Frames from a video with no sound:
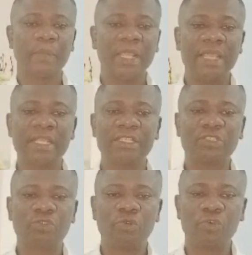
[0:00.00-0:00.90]
is
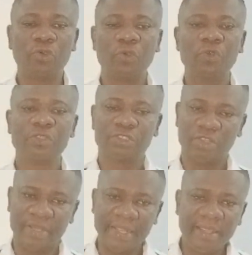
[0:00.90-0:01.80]
through
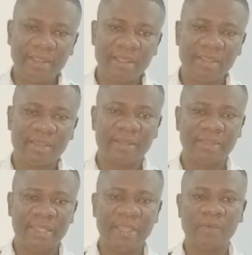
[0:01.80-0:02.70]
study,
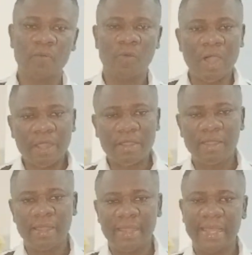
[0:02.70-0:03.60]
then work,
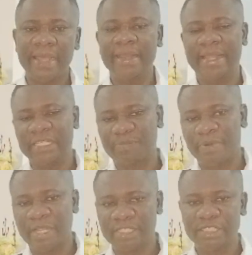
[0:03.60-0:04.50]
and
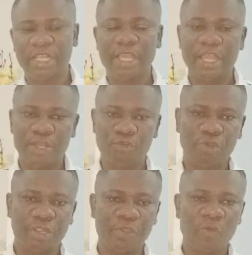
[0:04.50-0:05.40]
express
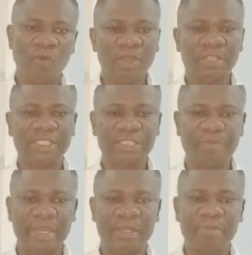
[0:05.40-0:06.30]
entry. What does this mean?
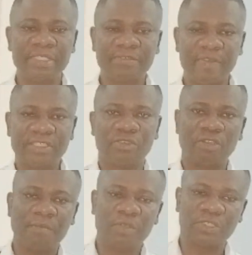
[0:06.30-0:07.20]
It means first you
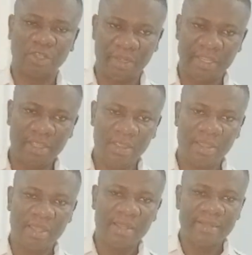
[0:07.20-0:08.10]
come to study,
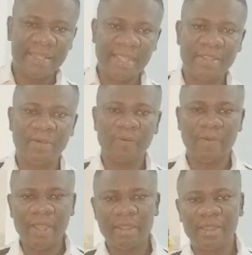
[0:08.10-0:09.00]
then you
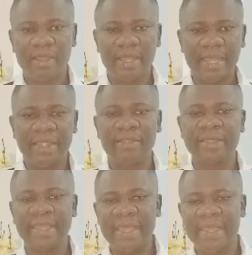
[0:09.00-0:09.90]
work, and you
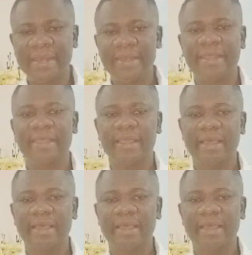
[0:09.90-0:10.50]
gain